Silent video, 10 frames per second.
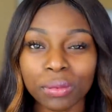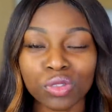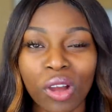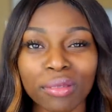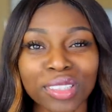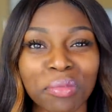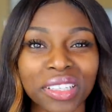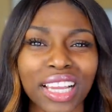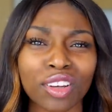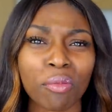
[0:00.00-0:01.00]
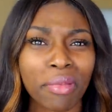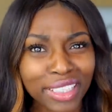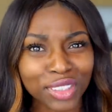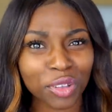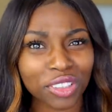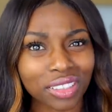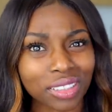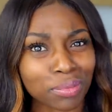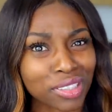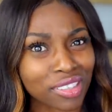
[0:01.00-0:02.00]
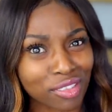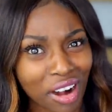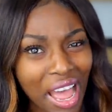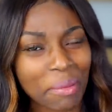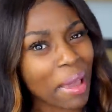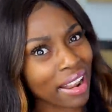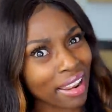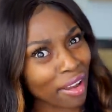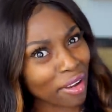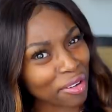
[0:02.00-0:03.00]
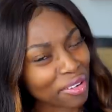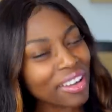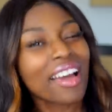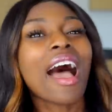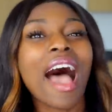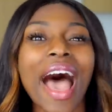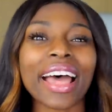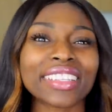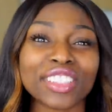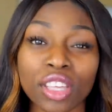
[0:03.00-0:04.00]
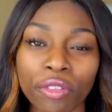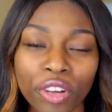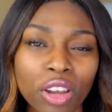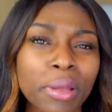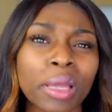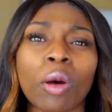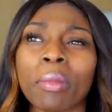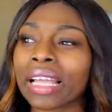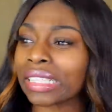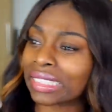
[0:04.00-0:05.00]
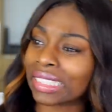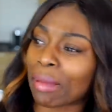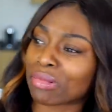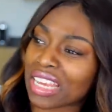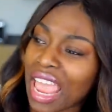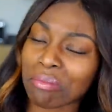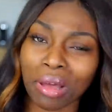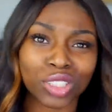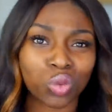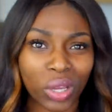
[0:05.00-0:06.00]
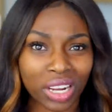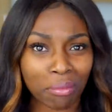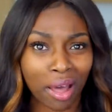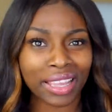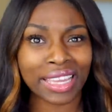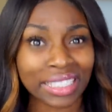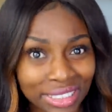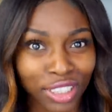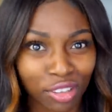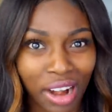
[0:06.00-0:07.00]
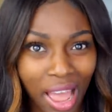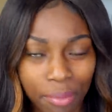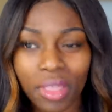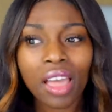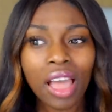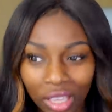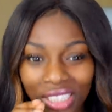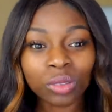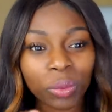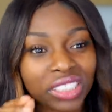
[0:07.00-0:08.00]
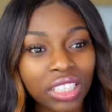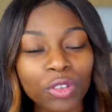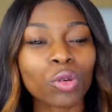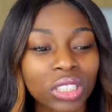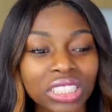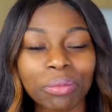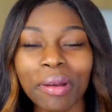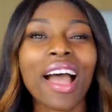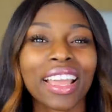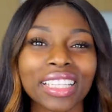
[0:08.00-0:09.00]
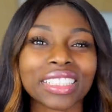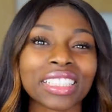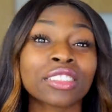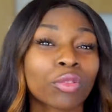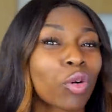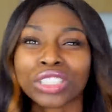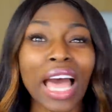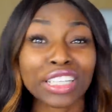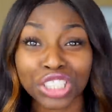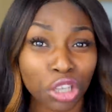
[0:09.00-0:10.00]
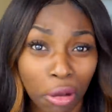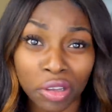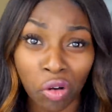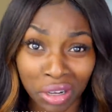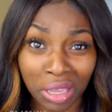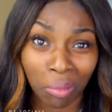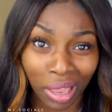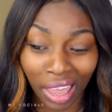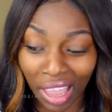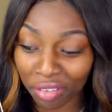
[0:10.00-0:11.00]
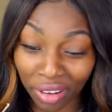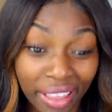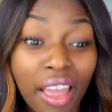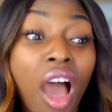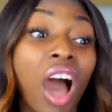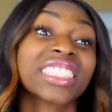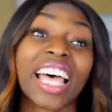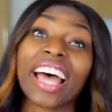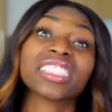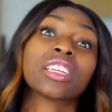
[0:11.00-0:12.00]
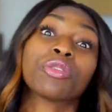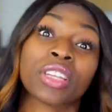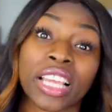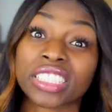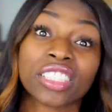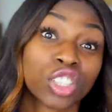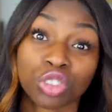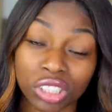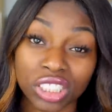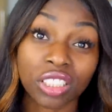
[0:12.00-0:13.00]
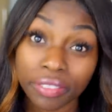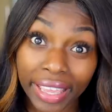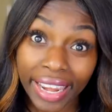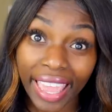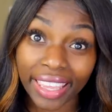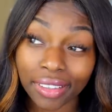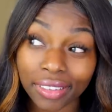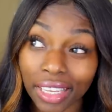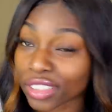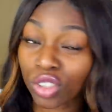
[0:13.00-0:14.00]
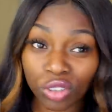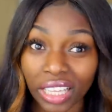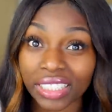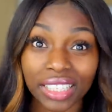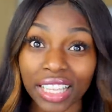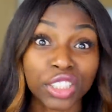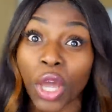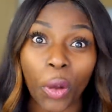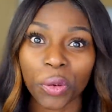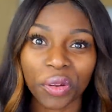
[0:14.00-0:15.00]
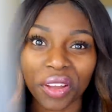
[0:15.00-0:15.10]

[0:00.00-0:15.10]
subscribed to my channel, make sure you subscribe, hello. And you can follow me on my Snapchat, my Twitter, my Instagram, especially if you wanna see behind the scenes of what's actually going on in my life, like us actually finessing the streets of LA. Let's do this, let's go.